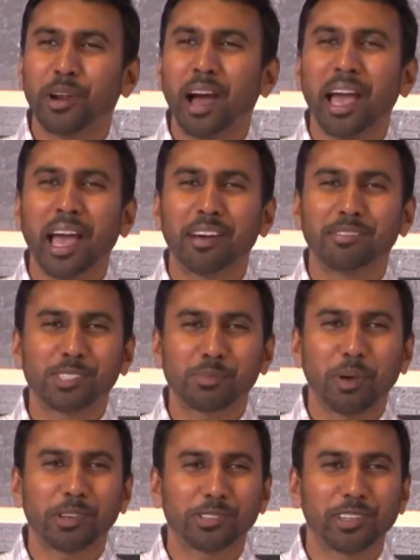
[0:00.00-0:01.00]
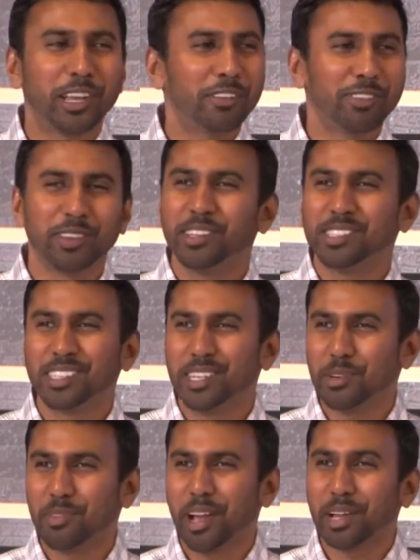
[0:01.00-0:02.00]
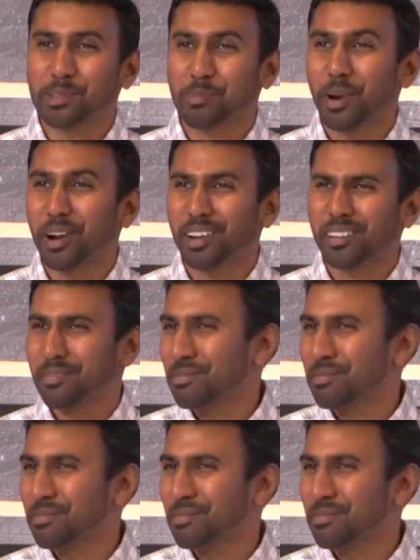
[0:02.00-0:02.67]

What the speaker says: here I have a special love for this city of College Park.